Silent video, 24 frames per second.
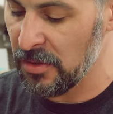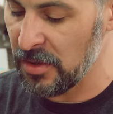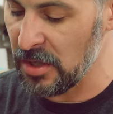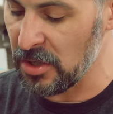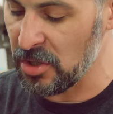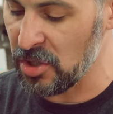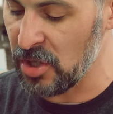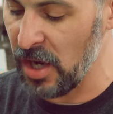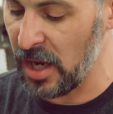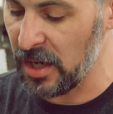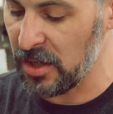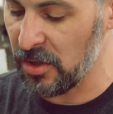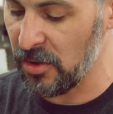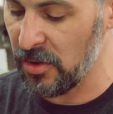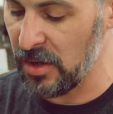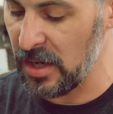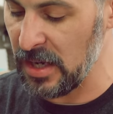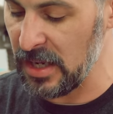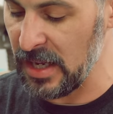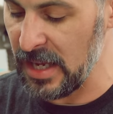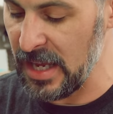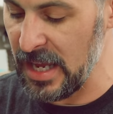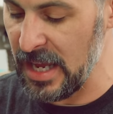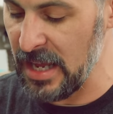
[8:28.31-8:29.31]
the
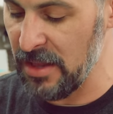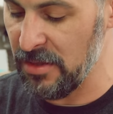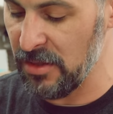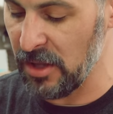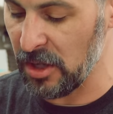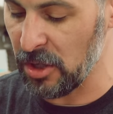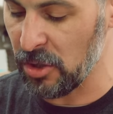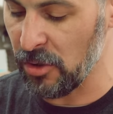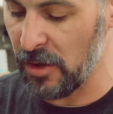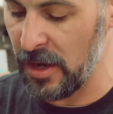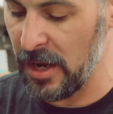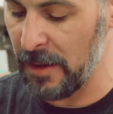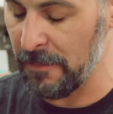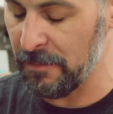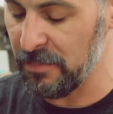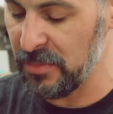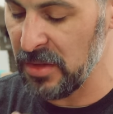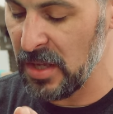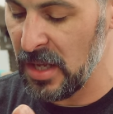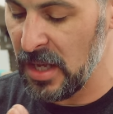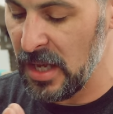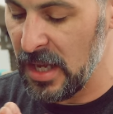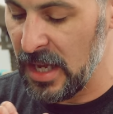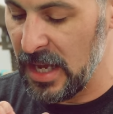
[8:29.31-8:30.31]
checkering in the grip
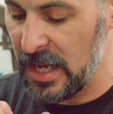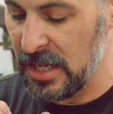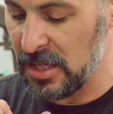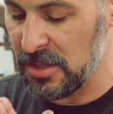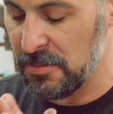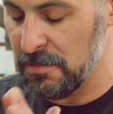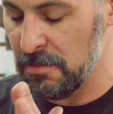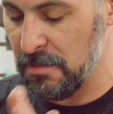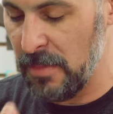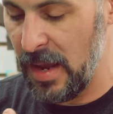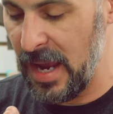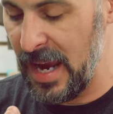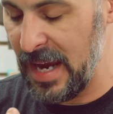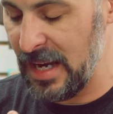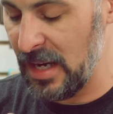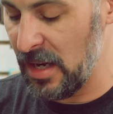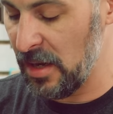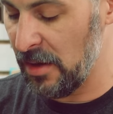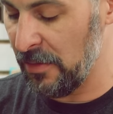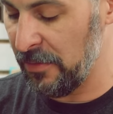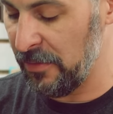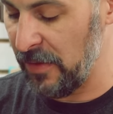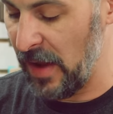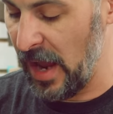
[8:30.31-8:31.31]
is made
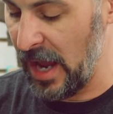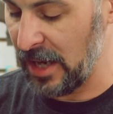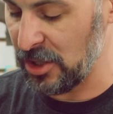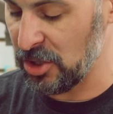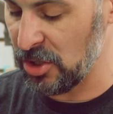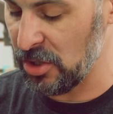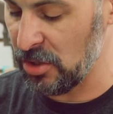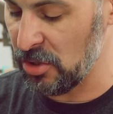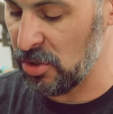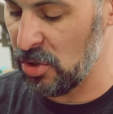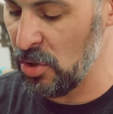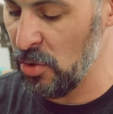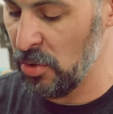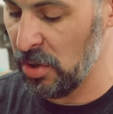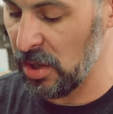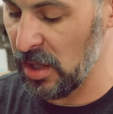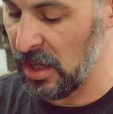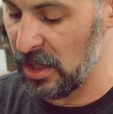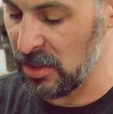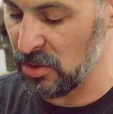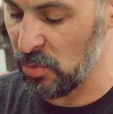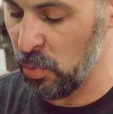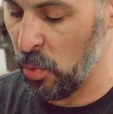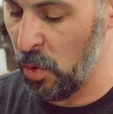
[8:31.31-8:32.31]
in a fashion, two
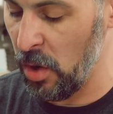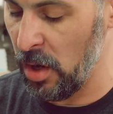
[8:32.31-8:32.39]
things.